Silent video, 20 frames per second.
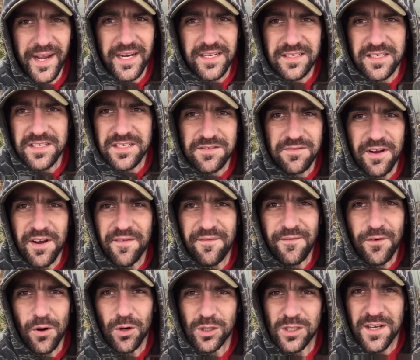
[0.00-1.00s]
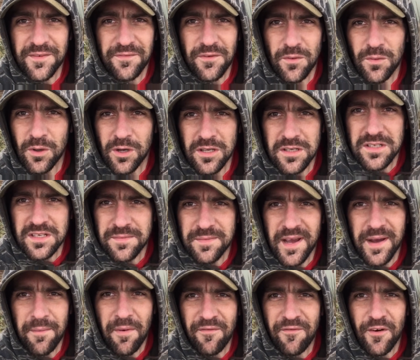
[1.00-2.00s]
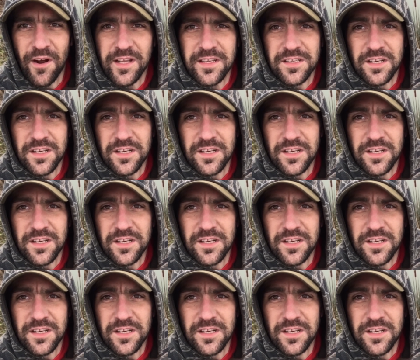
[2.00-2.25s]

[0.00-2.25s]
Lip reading: because there's 3 or 4 different ones that me and my friends